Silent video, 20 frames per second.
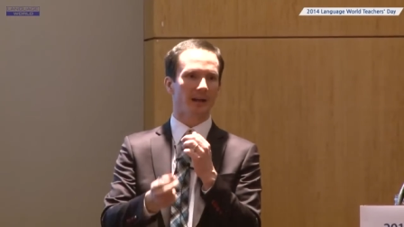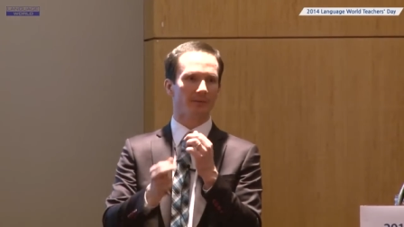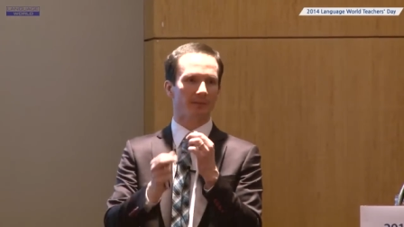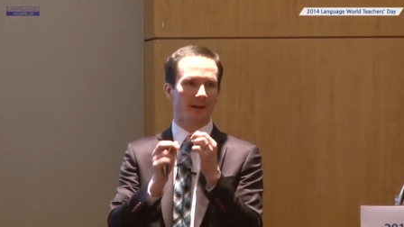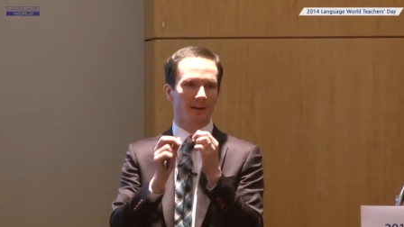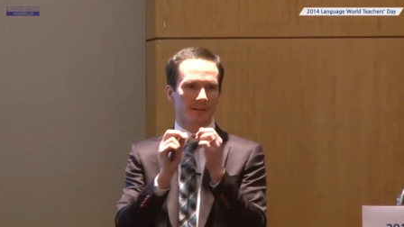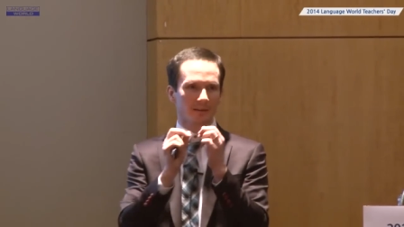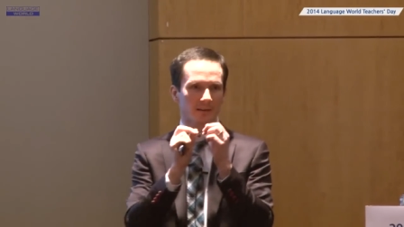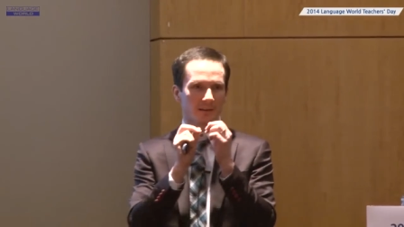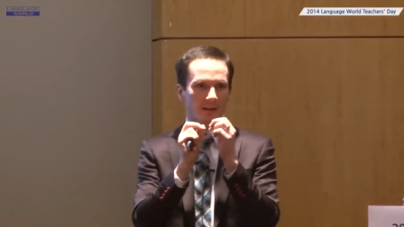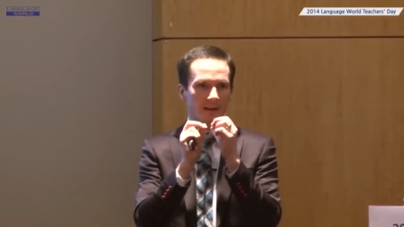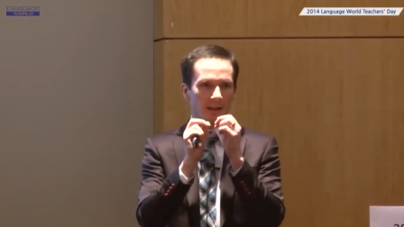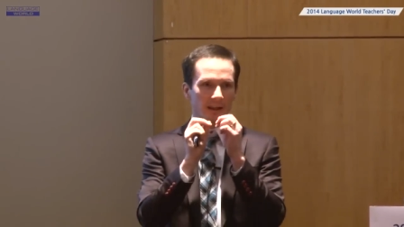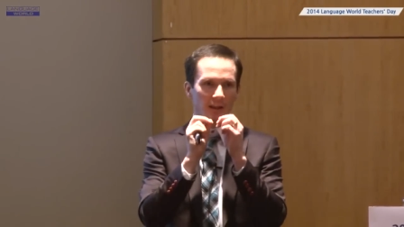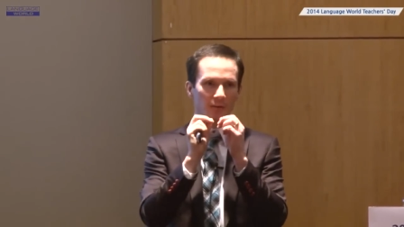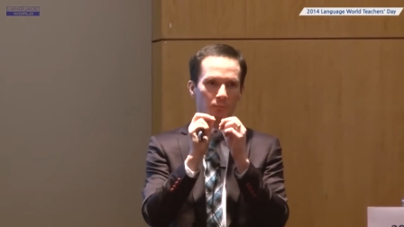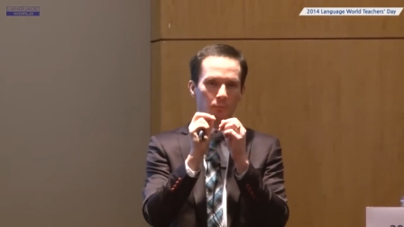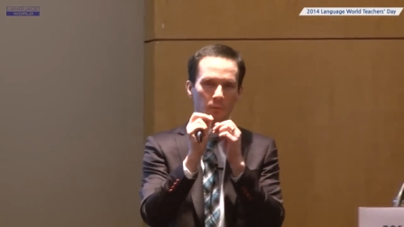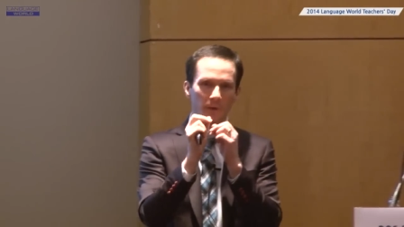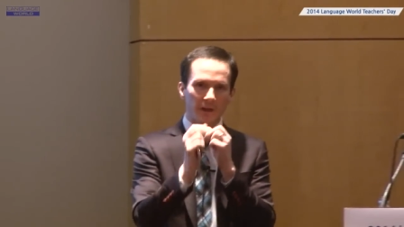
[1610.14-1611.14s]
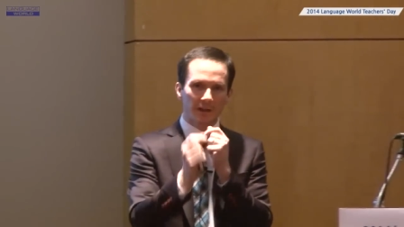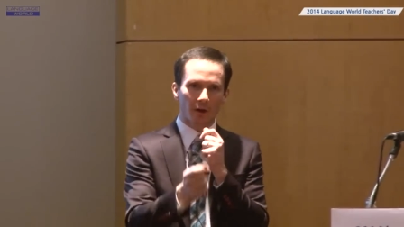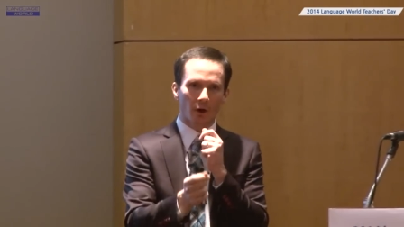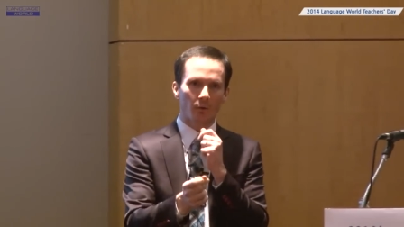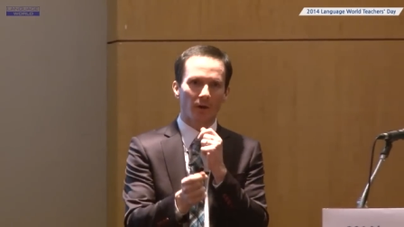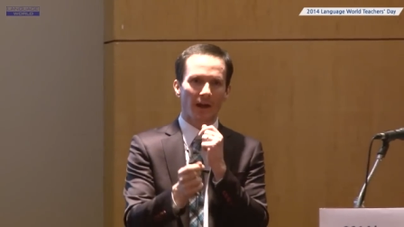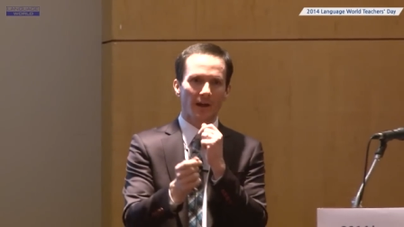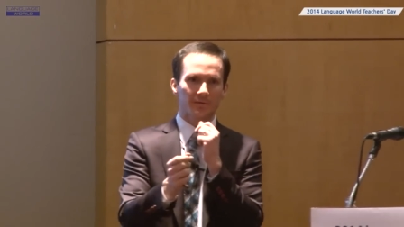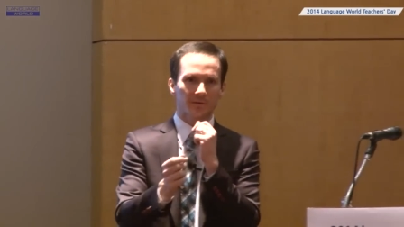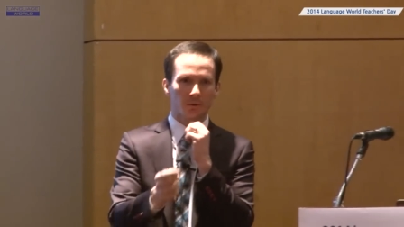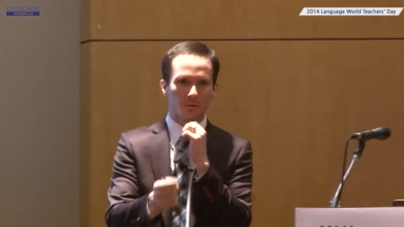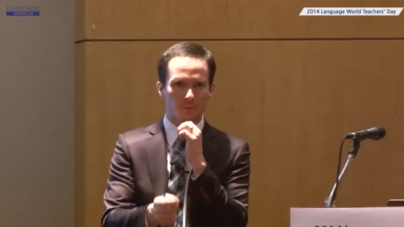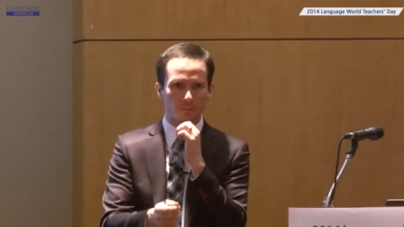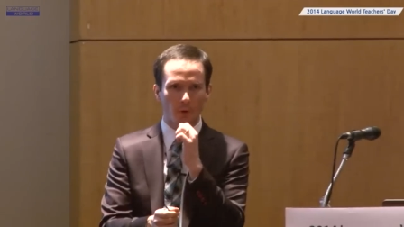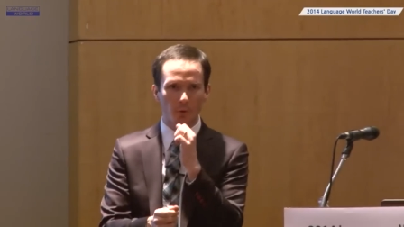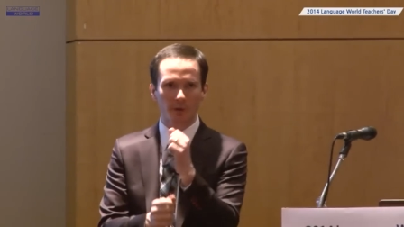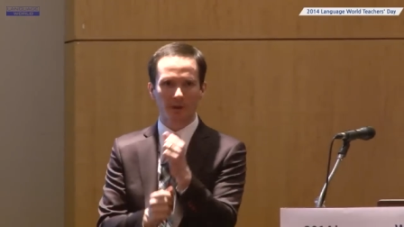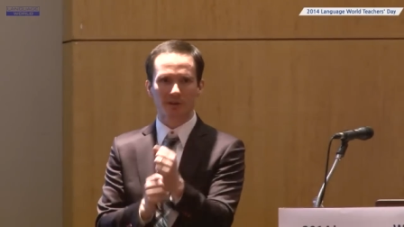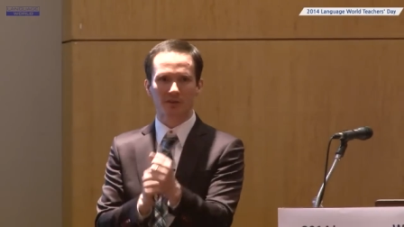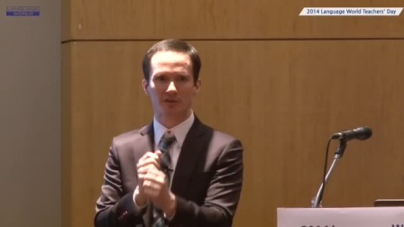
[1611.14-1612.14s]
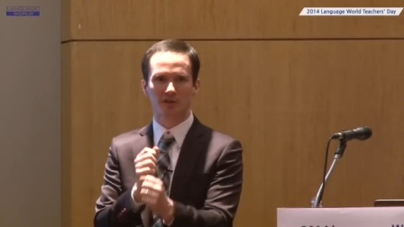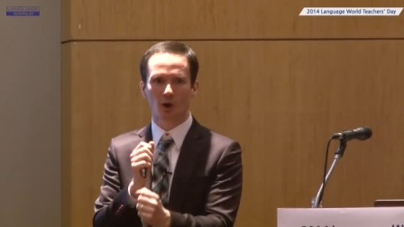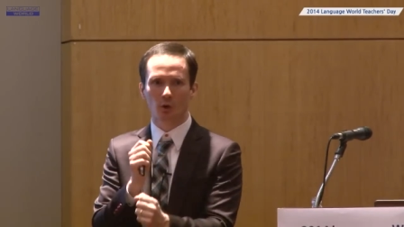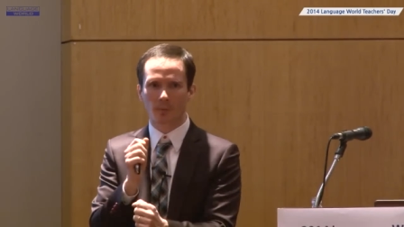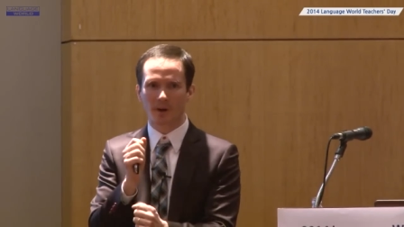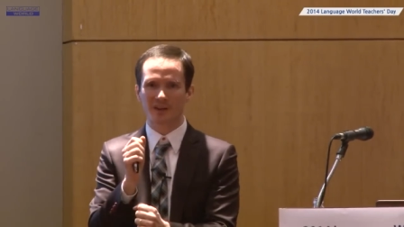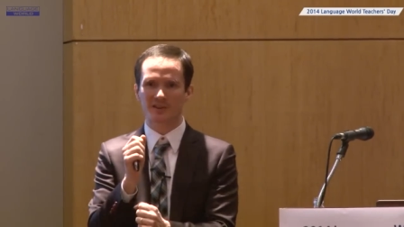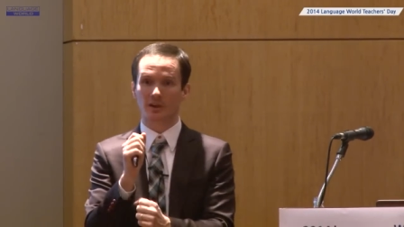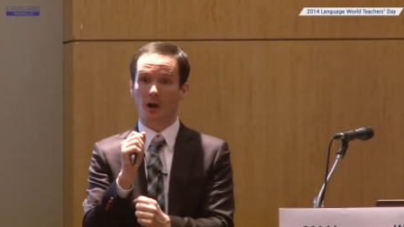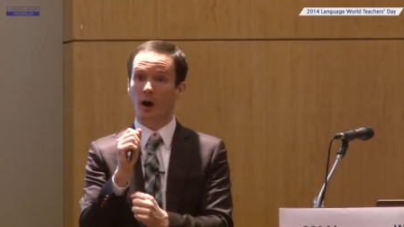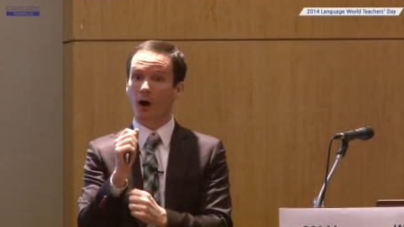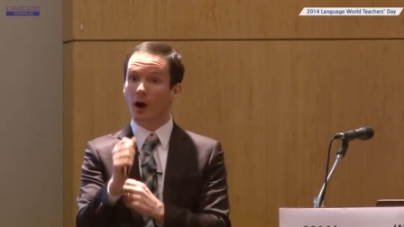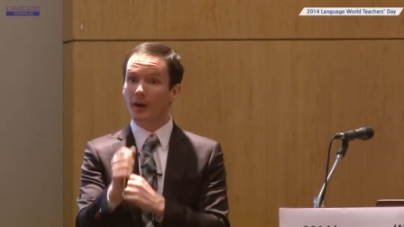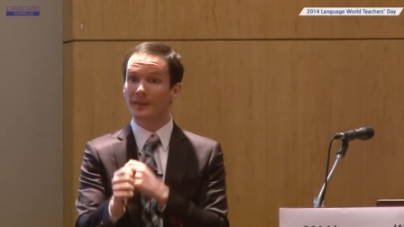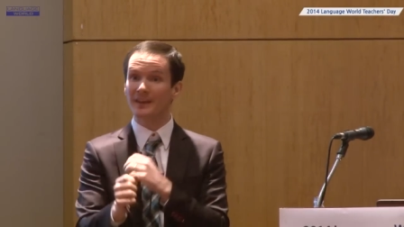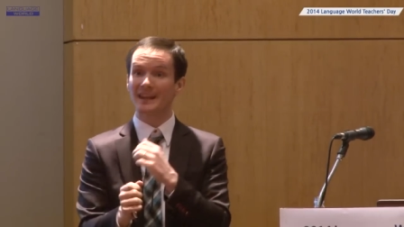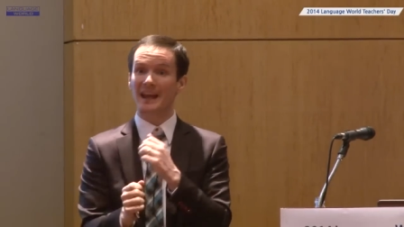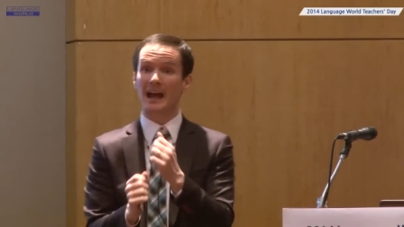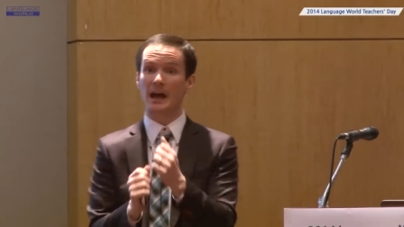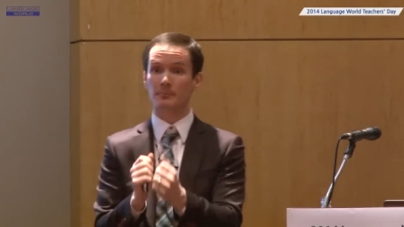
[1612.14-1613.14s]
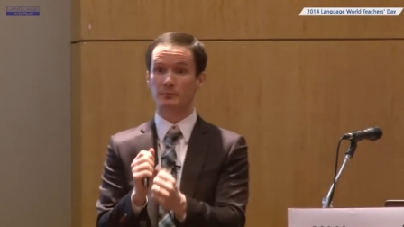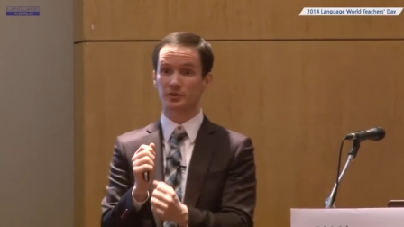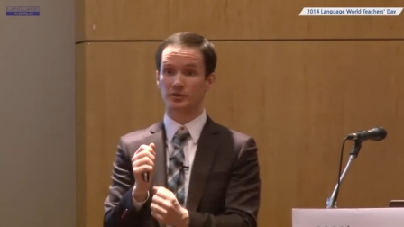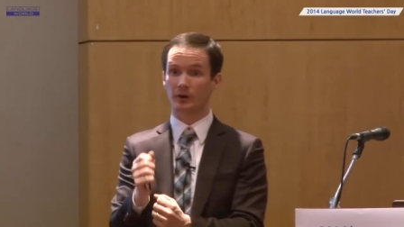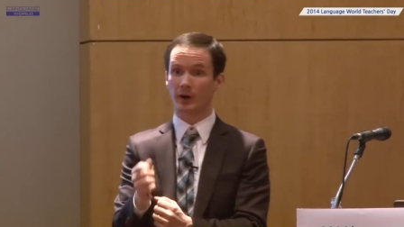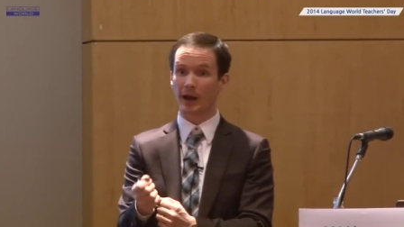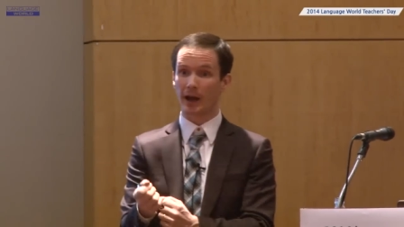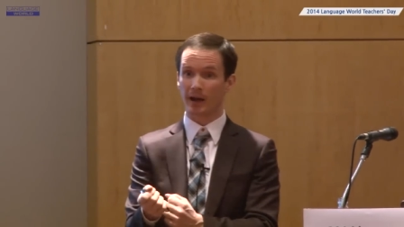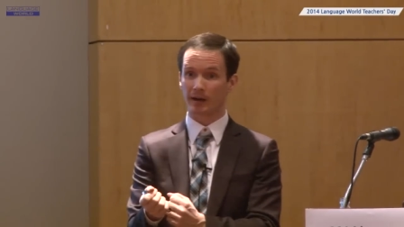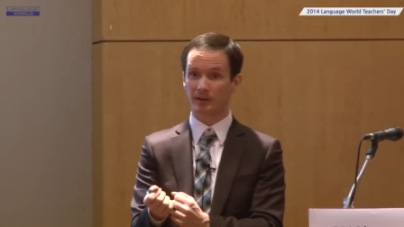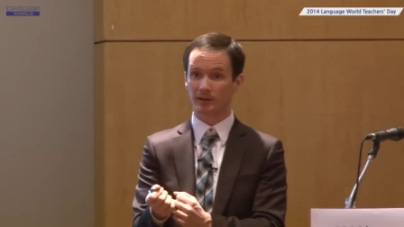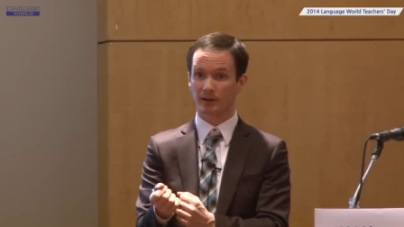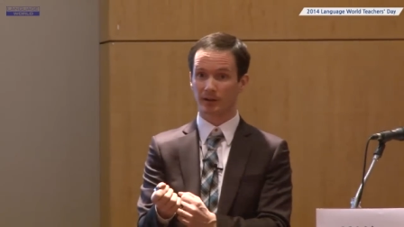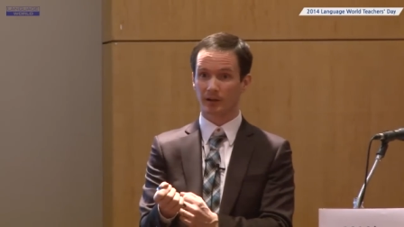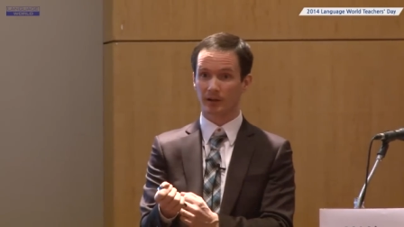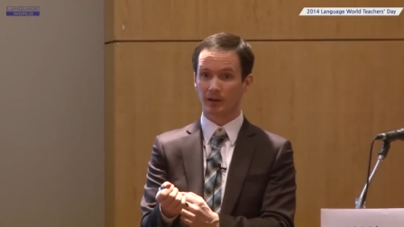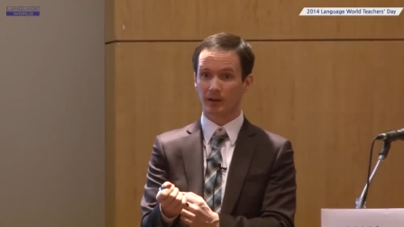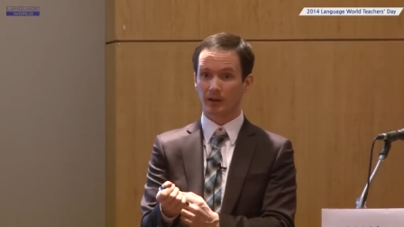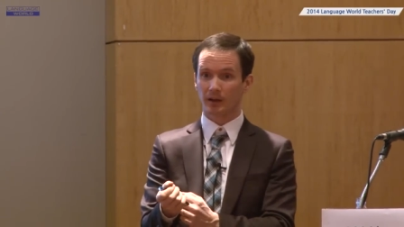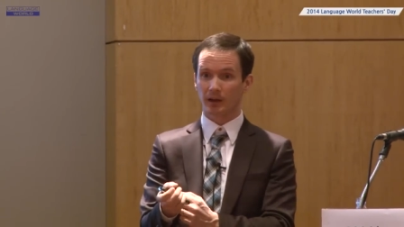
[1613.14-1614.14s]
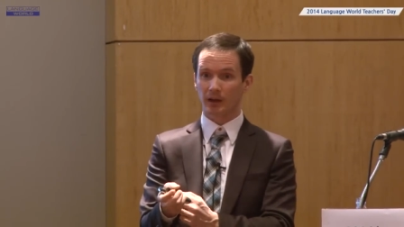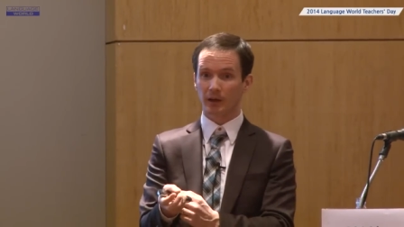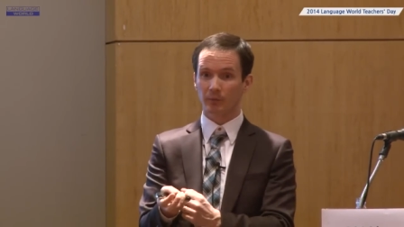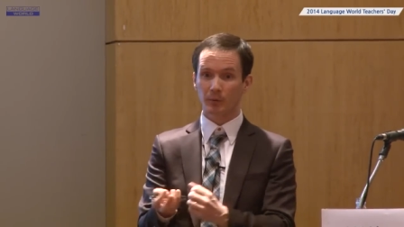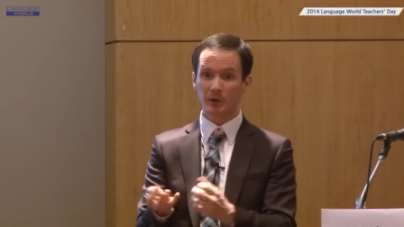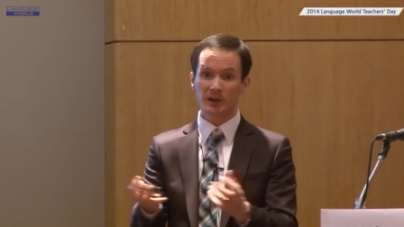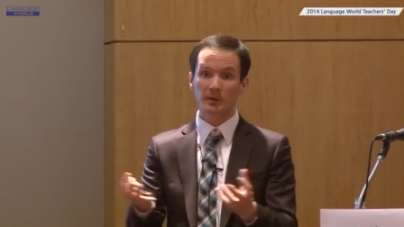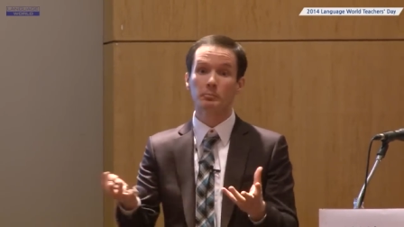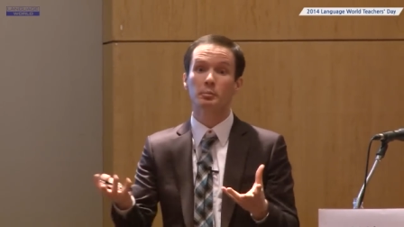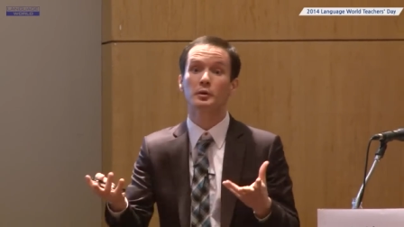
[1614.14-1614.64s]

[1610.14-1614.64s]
if we don't have to focus so much on the abstract, if we can